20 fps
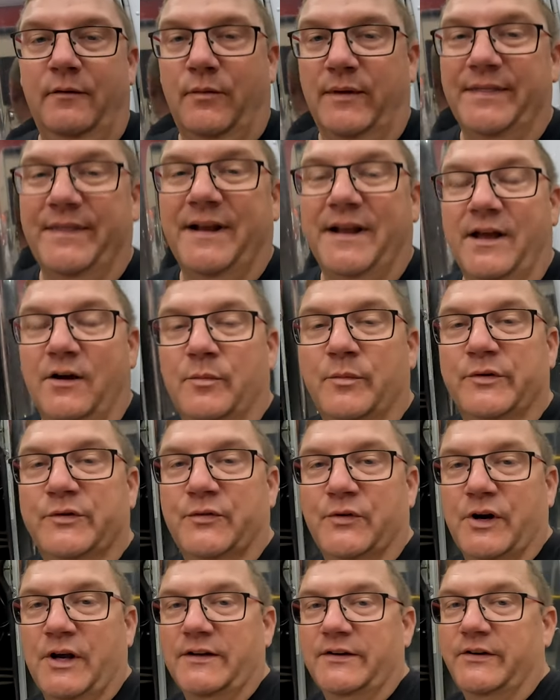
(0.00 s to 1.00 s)
One thing I almost
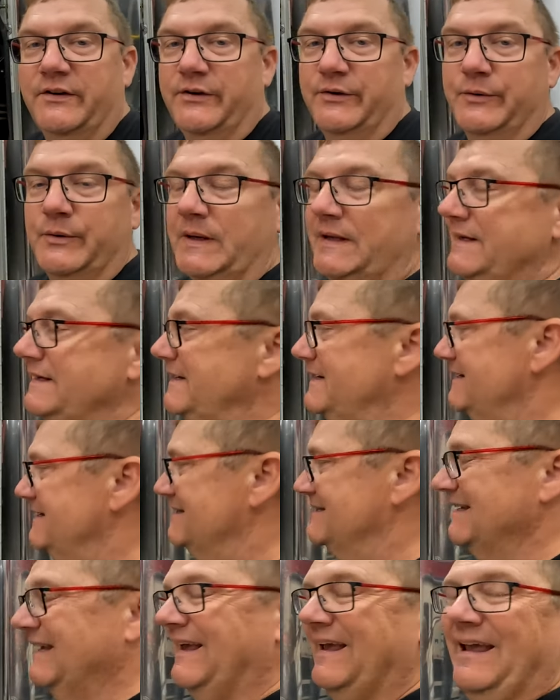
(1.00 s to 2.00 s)
forgot to do
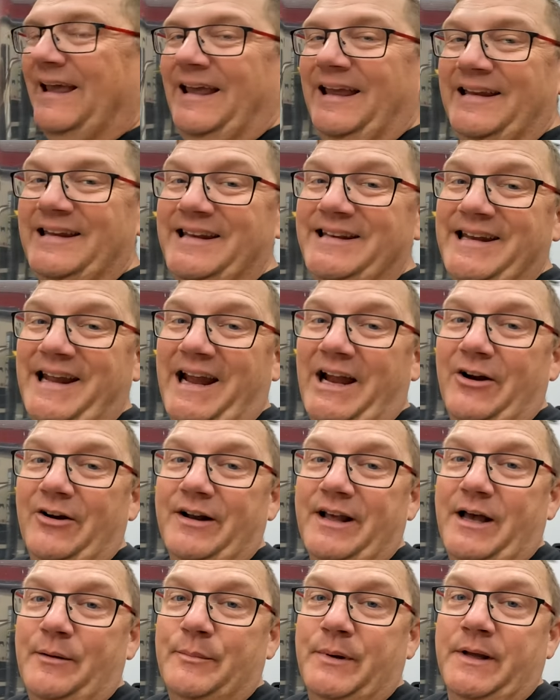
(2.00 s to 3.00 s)
is need to air
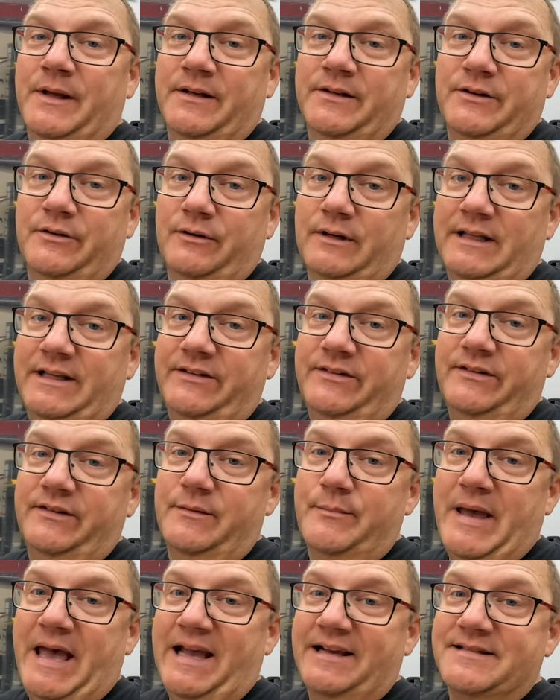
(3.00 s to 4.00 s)
it up to release
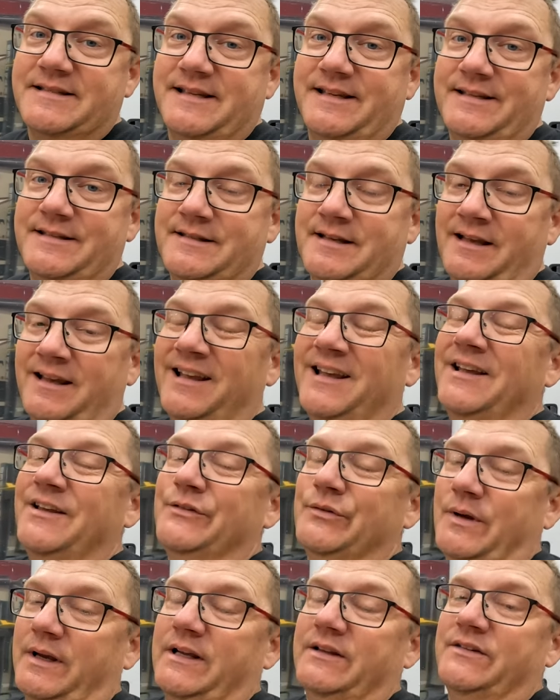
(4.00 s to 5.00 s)
the maxis
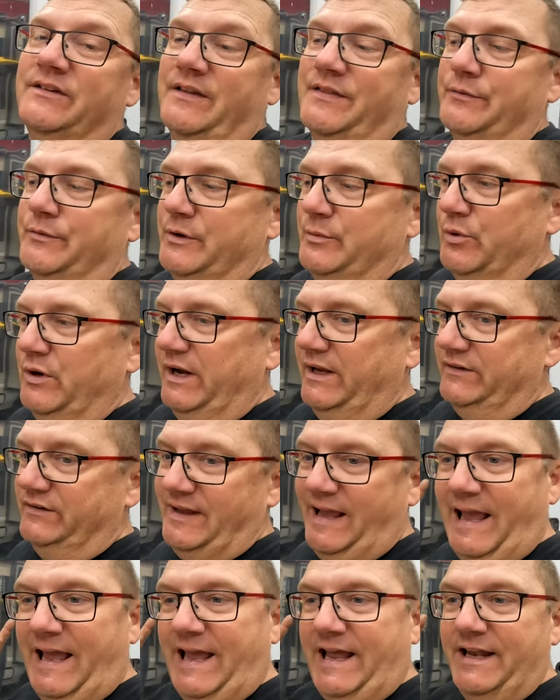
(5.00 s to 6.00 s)
so I can set the rear brakes
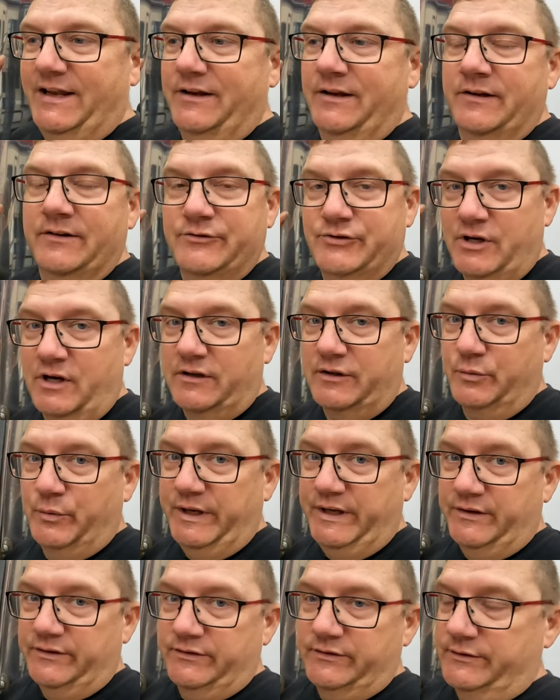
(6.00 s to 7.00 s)
and chock the
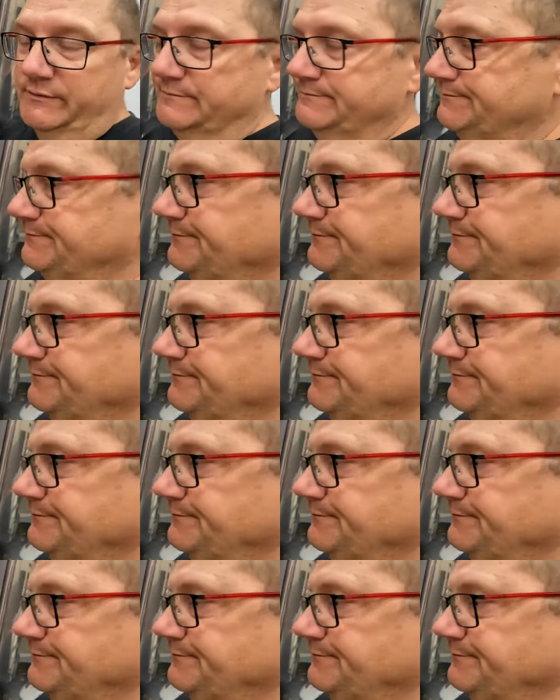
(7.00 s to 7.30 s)
wheels.